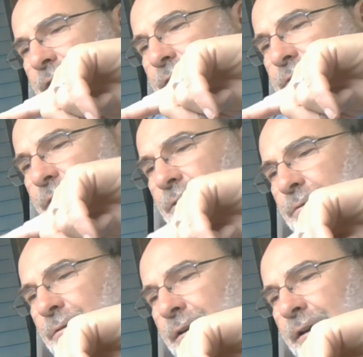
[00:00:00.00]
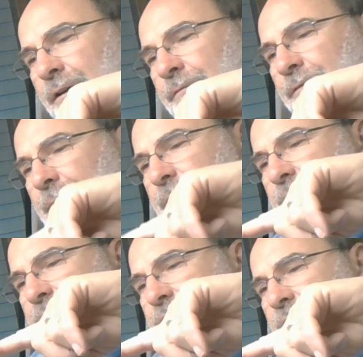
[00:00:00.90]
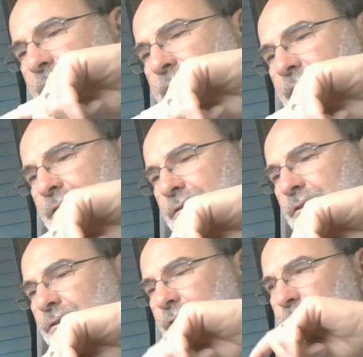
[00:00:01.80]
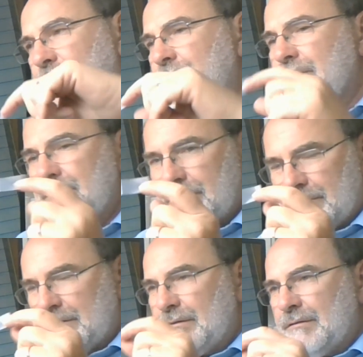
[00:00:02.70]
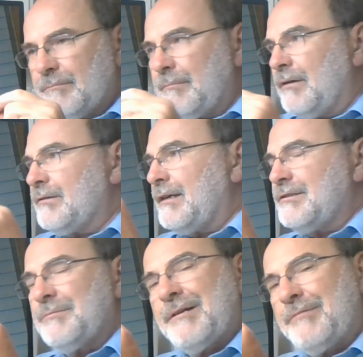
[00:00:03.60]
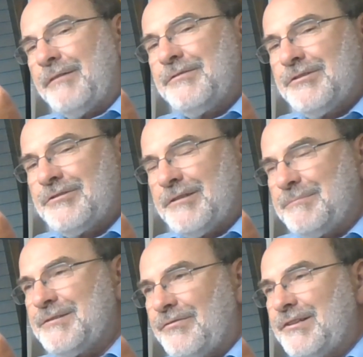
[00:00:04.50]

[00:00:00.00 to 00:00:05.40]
So from this, I can conclude, okay, so my reference strip is